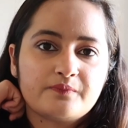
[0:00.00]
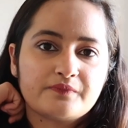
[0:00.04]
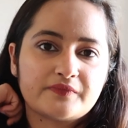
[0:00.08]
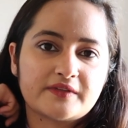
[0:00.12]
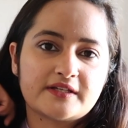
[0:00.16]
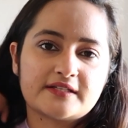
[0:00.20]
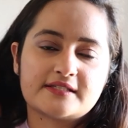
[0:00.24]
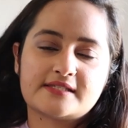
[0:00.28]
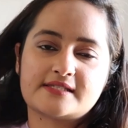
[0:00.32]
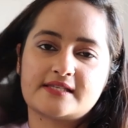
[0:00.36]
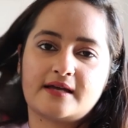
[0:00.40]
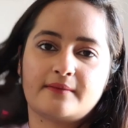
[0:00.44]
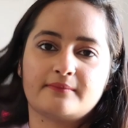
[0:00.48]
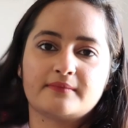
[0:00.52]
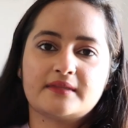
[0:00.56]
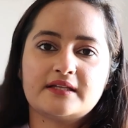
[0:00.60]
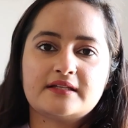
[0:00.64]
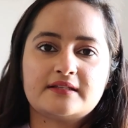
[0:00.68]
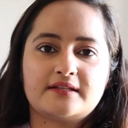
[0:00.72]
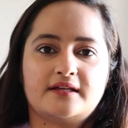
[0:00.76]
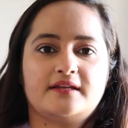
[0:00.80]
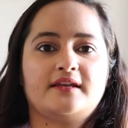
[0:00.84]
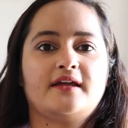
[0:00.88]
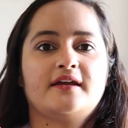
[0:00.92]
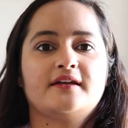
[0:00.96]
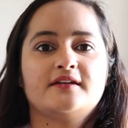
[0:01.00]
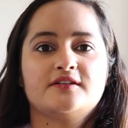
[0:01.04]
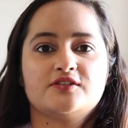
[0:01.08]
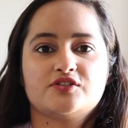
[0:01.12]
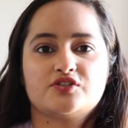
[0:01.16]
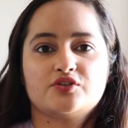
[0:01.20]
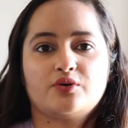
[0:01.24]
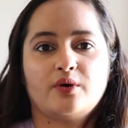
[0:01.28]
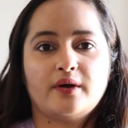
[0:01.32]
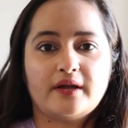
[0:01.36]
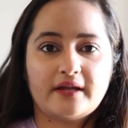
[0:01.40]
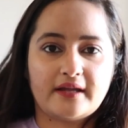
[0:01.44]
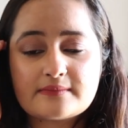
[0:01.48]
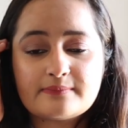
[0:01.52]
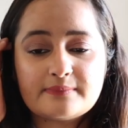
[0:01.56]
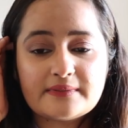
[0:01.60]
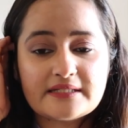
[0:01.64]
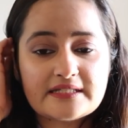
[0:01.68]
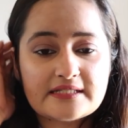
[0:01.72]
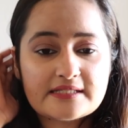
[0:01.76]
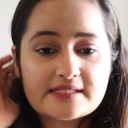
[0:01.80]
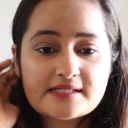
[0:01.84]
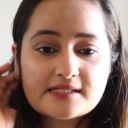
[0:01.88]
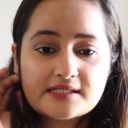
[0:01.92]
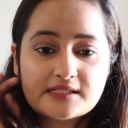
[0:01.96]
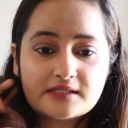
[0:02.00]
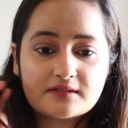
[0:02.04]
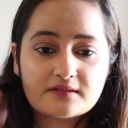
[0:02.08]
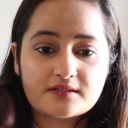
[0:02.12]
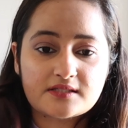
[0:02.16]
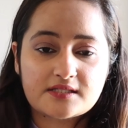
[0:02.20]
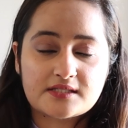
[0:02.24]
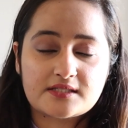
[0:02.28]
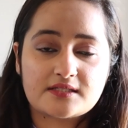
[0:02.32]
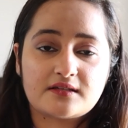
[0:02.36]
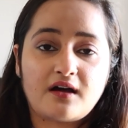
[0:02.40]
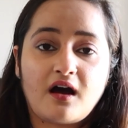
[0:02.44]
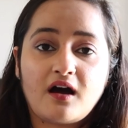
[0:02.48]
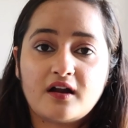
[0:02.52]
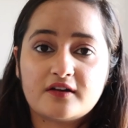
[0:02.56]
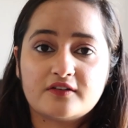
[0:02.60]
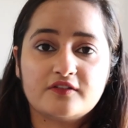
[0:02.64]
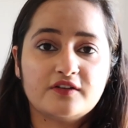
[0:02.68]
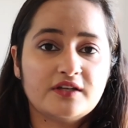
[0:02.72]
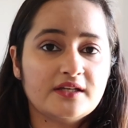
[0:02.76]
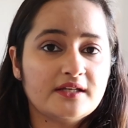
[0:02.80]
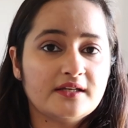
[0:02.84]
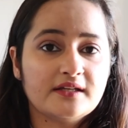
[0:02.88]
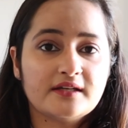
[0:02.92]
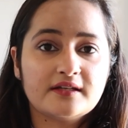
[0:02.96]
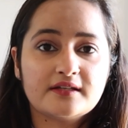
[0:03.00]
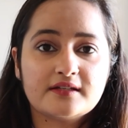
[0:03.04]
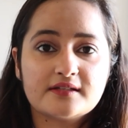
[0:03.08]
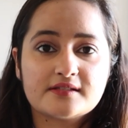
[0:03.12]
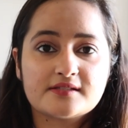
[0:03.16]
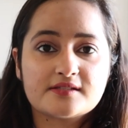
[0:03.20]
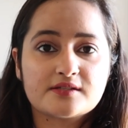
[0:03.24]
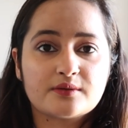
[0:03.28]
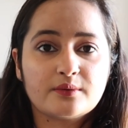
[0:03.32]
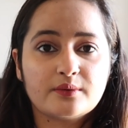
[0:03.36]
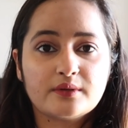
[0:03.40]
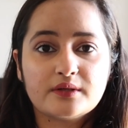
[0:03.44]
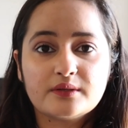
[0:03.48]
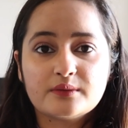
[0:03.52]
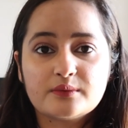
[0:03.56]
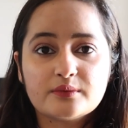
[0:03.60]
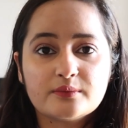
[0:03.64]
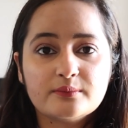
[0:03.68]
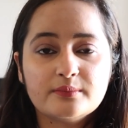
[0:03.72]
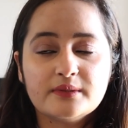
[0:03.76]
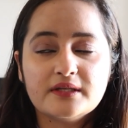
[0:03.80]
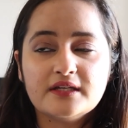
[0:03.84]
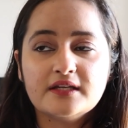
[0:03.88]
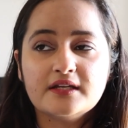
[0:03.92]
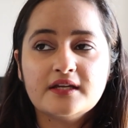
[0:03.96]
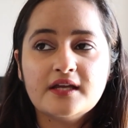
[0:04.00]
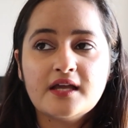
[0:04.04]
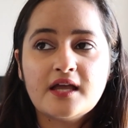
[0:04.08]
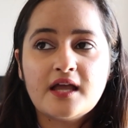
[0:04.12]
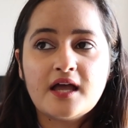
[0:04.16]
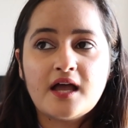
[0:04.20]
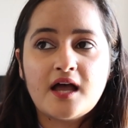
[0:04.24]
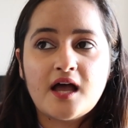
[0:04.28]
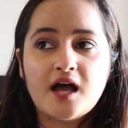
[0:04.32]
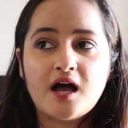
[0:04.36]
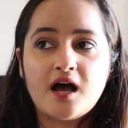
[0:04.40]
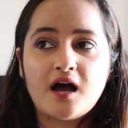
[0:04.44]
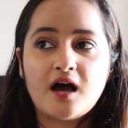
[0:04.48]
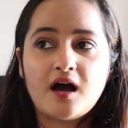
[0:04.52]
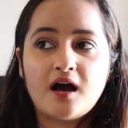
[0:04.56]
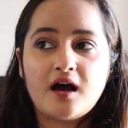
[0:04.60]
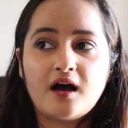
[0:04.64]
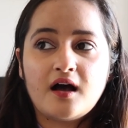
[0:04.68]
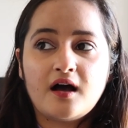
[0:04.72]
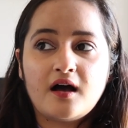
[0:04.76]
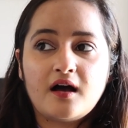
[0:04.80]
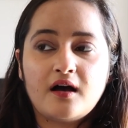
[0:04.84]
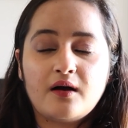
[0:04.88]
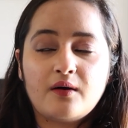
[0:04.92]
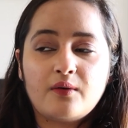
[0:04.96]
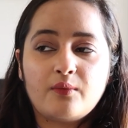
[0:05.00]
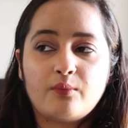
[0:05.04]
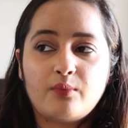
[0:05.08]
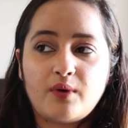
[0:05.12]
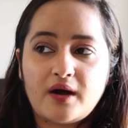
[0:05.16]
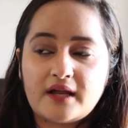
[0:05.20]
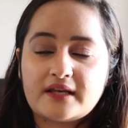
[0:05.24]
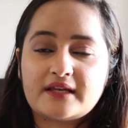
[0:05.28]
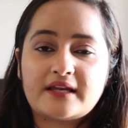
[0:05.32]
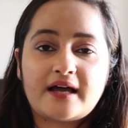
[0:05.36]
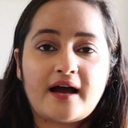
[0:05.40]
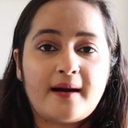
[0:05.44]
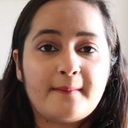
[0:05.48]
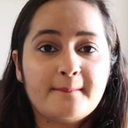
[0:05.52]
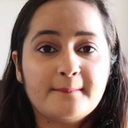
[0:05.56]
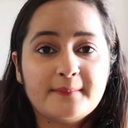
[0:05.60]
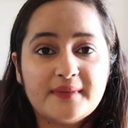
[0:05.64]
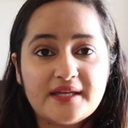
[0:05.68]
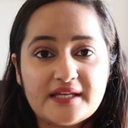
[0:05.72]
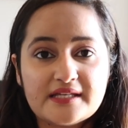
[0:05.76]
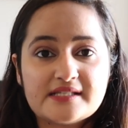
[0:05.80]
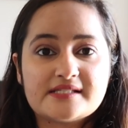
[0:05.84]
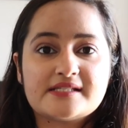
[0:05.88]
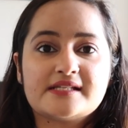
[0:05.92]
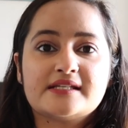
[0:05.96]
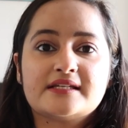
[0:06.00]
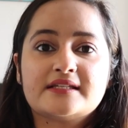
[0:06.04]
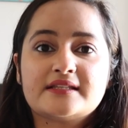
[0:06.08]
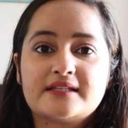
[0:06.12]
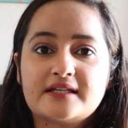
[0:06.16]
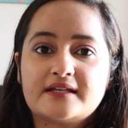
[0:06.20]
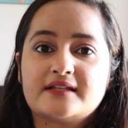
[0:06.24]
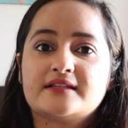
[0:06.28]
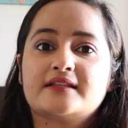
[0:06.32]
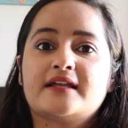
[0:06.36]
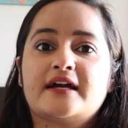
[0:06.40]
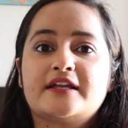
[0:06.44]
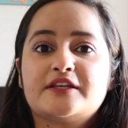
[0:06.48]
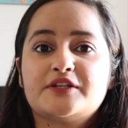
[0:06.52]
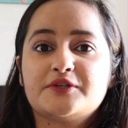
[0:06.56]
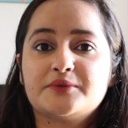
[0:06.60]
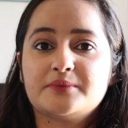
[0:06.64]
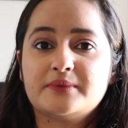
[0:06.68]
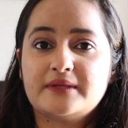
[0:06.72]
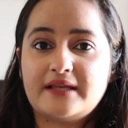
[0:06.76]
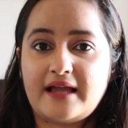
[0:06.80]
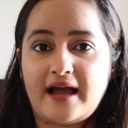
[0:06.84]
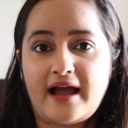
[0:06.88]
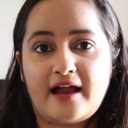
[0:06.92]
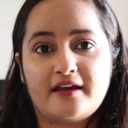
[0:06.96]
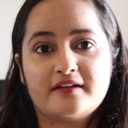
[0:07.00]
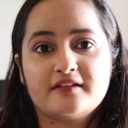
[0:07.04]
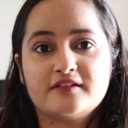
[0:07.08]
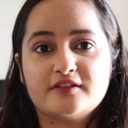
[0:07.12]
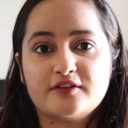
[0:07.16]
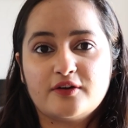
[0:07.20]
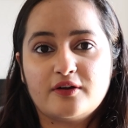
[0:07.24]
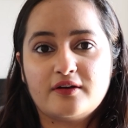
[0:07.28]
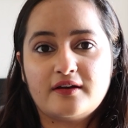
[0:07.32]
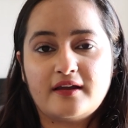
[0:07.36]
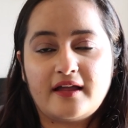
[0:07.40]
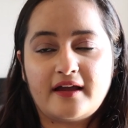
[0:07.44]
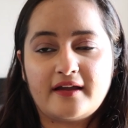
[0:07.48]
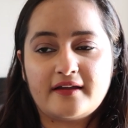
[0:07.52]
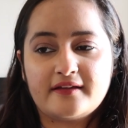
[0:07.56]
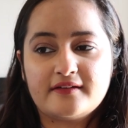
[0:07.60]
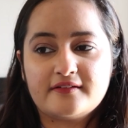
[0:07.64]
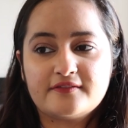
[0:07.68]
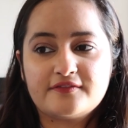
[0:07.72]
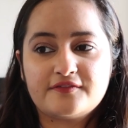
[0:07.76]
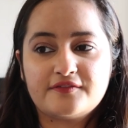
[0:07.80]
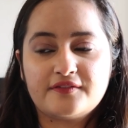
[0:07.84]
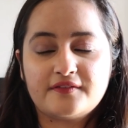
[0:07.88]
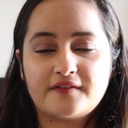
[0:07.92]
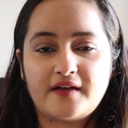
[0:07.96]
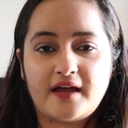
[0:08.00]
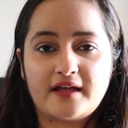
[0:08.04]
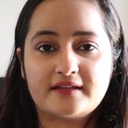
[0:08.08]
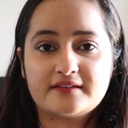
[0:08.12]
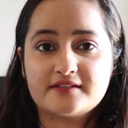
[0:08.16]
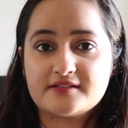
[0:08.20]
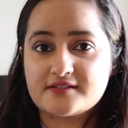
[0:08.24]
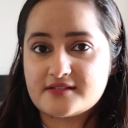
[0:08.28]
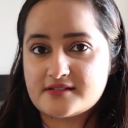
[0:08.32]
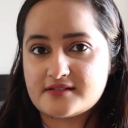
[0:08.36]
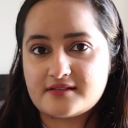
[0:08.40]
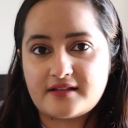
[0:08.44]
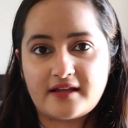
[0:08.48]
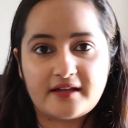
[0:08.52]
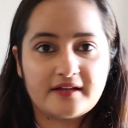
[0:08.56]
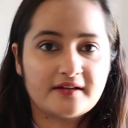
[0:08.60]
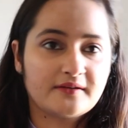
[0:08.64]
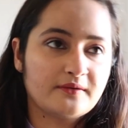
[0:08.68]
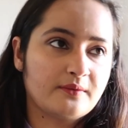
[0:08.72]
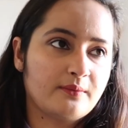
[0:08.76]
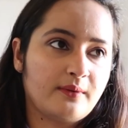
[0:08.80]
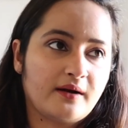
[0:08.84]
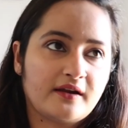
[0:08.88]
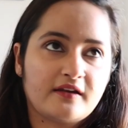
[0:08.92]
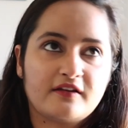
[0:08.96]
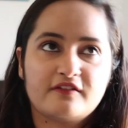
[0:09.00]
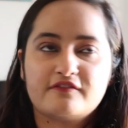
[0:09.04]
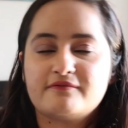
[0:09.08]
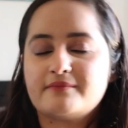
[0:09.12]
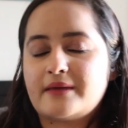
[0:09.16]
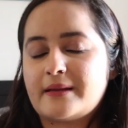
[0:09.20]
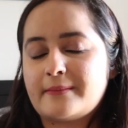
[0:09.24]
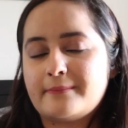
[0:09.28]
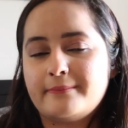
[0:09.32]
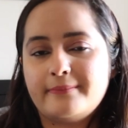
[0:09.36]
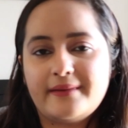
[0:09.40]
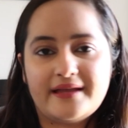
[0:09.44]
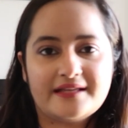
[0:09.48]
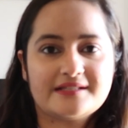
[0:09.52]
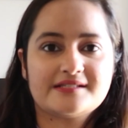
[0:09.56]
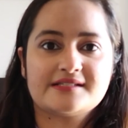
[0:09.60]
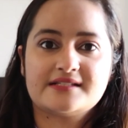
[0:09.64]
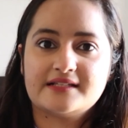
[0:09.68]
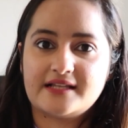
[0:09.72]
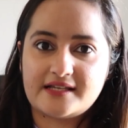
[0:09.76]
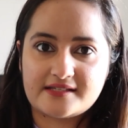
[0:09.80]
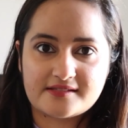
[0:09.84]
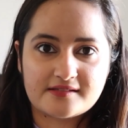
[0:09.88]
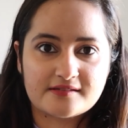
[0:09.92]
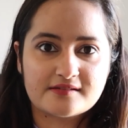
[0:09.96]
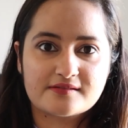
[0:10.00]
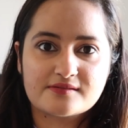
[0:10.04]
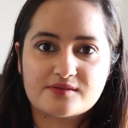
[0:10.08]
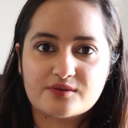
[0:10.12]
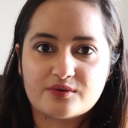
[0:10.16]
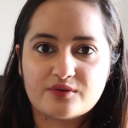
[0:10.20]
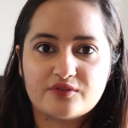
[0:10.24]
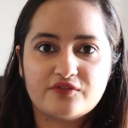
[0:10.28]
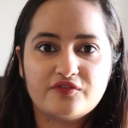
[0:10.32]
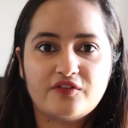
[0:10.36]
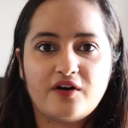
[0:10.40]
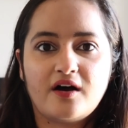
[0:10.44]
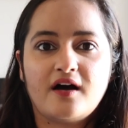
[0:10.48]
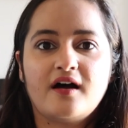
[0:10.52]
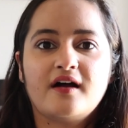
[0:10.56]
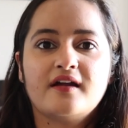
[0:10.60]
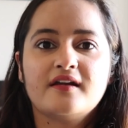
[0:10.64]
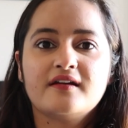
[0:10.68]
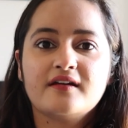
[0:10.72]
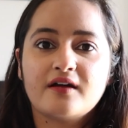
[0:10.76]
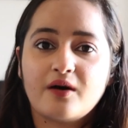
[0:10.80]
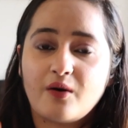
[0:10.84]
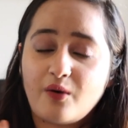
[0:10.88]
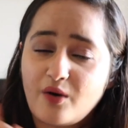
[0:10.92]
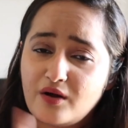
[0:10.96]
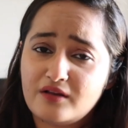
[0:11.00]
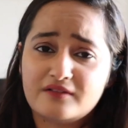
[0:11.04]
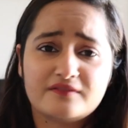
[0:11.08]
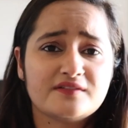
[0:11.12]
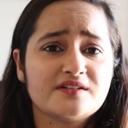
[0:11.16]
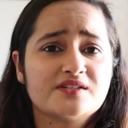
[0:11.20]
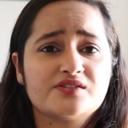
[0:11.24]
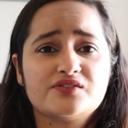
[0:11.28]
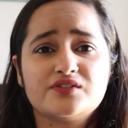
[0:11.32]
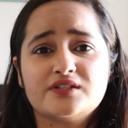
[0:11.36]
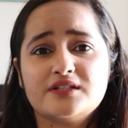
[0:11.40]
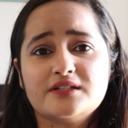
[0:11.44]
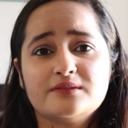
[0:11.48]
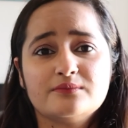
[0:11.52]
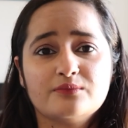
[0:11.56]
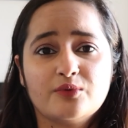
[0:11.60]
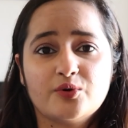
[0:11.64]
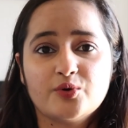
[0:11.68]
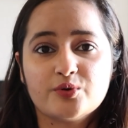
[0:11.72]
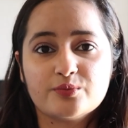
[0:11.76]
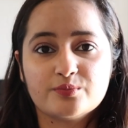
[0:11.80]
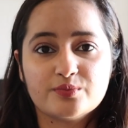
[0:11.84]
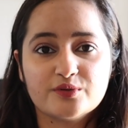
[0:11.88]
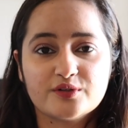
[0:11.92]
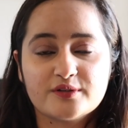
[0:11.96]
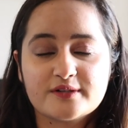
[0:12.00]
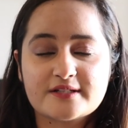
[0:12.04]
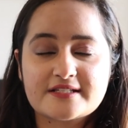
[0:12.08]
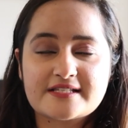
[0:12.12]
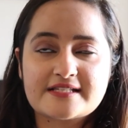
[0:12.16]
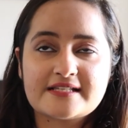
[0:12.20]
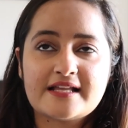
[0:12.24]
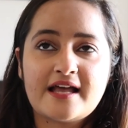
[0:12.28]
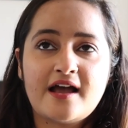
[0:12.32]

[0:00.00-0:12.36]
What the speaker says: it's something that I enjoy. Please start reading. It's going to be one amazing thing that you will add in your life, and this is like one of my best lessons so far. Always read more books,